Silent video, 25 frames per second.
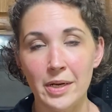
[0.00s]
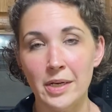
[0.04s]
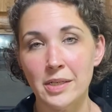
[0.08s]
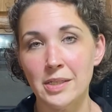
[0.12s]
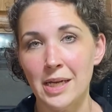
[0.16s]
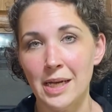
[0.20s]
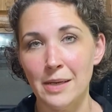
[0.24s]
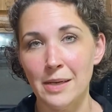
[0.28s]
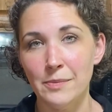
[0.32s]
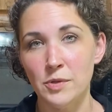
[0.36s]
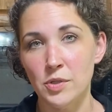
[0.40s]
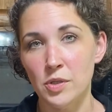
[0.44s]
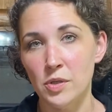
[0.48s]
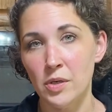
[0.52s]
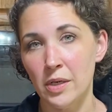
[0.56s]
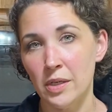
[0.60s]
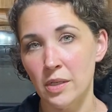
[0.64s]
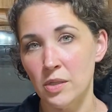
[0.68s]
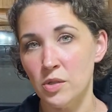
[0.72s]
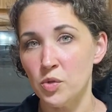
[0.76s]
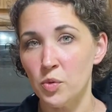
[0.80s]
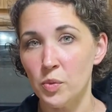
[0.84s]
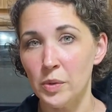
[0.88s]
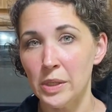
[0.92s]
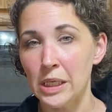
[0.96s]
of times you got to
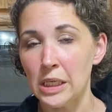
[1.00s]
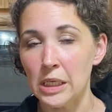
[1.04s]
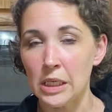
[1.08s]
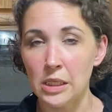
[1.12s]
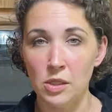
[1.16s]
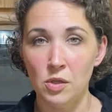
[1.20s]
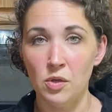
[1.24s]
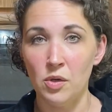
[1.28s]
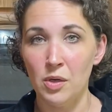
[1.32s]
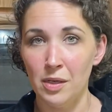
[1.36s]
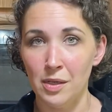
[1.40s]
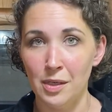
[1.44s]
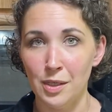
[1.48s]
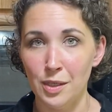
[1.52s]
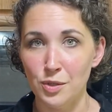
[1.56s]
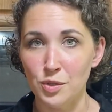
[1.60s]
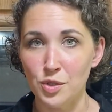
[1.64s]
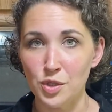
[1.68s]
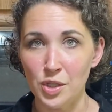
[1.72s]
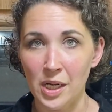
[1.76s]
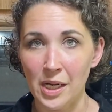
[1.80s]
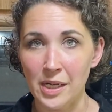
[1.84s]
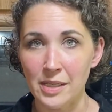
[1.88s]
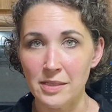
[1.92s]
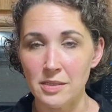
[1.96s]
tweak and you got to
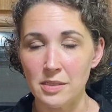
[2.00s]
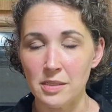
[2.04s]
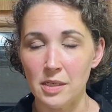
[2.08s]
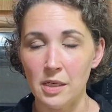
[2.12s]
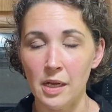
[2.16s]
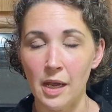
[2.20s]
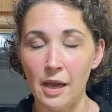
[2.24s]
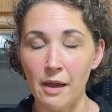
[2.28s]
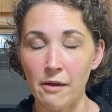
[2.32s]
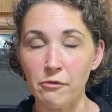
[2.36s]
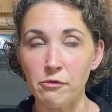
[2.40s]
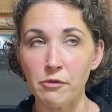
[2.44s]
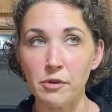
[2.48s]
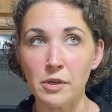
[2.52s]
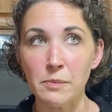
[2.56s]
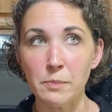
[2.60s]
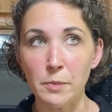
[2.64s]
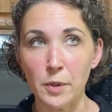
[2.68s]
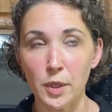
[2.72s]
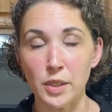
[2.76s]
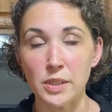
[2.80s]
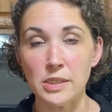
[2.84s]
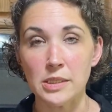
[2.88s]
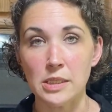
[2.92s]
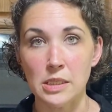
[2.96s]
adjust, and every
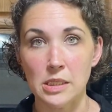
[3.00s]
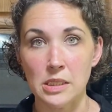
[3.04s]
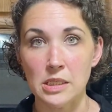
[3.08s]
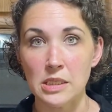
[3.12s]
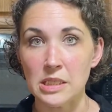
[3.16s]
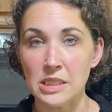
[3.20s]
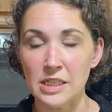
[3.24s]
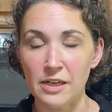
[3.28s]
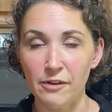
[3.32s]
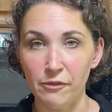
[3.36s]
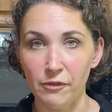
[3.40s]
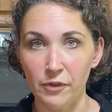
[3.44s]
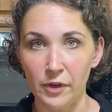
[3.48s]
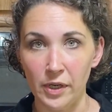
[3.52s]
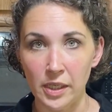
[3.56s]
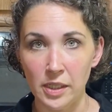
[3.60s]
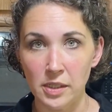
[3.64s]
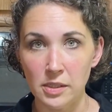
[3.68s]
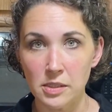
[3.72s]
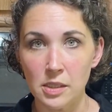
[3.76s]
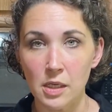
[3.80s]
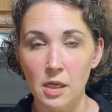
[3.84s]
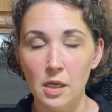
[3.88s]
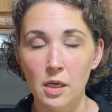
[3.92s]
person is different.